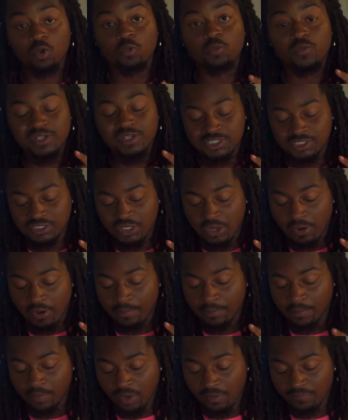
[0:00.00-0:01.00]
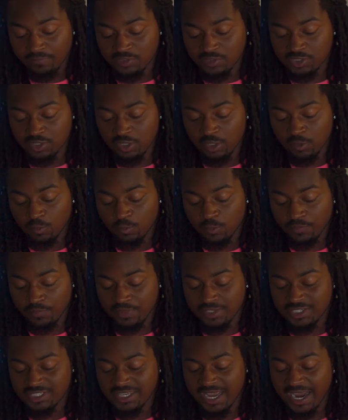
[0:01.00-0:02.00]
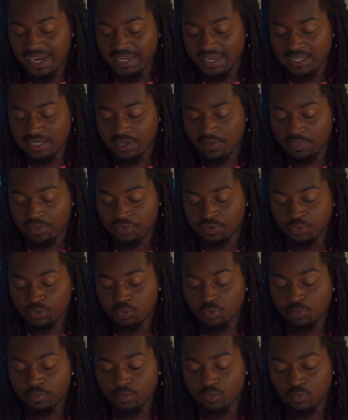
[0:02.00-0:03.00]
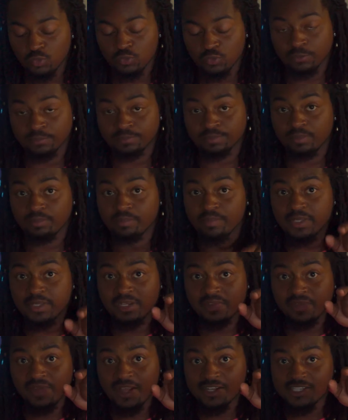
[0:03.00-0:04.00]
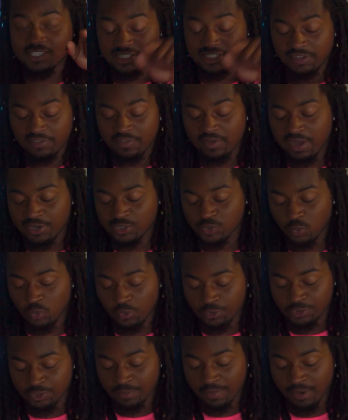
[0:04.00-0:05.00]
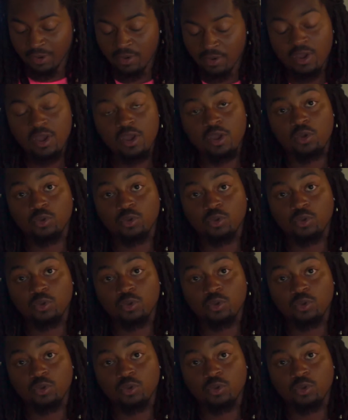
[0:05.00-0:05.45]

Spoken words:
We start months with the sighting of the new moon, meaning that slither I told you about.